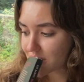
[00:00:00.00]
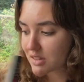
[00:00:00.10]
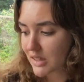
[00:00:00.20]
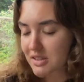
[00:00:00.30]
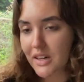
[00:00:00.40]

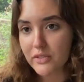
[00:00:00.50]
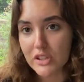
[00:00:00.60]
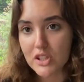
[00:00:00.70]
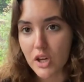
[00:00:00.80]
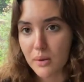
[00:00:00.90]
That's definitely
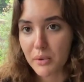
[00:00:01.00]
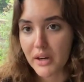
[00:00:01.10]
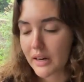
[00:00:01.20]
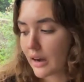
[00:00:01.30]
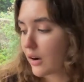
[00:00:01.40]
the top
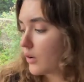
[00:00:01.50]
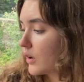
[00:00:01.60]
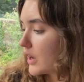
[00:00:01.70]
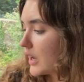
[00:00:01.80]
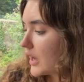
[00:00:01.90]
right now.
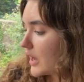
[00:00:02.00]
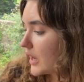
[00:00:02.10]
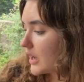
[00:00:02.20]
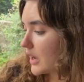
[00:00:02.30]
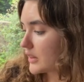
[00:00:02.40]

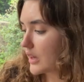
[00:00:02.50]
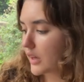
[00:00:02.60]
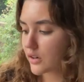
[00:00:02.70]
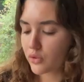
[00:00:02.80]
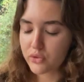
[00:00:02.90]
And
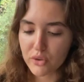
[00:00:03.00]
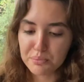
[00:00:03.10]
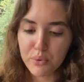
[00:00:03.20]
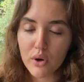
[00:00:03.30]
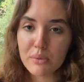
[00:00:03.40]
then for
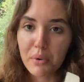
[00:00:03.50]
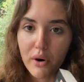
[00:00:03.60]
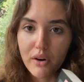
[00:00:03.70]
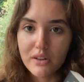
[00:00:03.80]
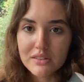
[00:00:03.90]
Boy
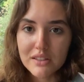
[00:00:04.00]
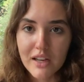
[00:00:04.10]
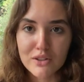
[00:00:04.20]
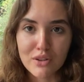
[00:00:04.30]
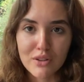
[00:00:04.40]
Parts, I
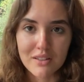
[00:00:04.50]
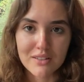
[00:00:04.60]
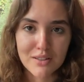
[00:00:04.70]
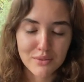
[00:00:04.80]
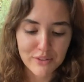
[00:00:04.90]
actually looked at
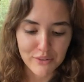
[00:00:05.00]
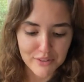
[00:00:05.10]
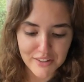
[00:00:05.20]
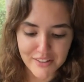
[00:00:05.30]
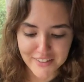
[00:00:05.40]
this one
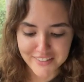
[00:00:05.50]
earlier.